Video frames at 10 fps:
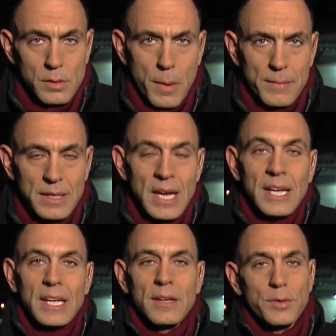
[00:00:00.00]
Department.
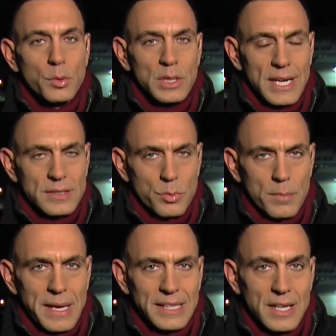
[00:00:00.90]
If you would like to
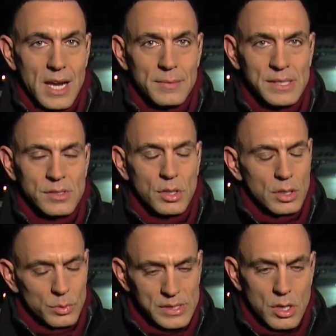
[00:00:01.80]
remain anonymous, you can
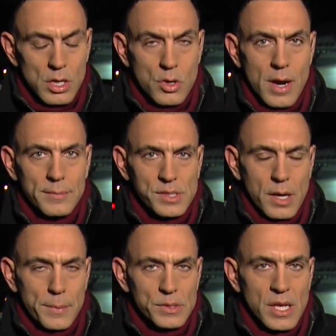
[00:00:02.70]
always call Crime
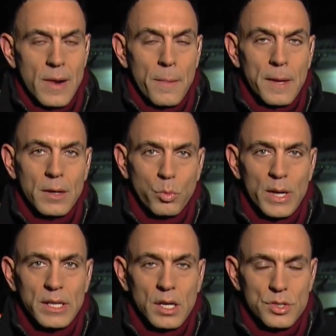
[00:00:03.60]
Stoppers at
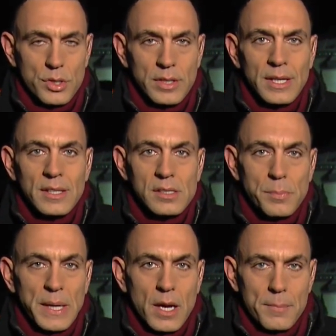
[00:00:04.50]
1 800
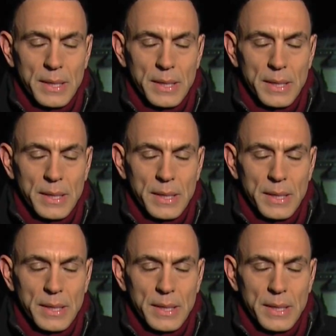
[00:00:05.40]
Speak Up.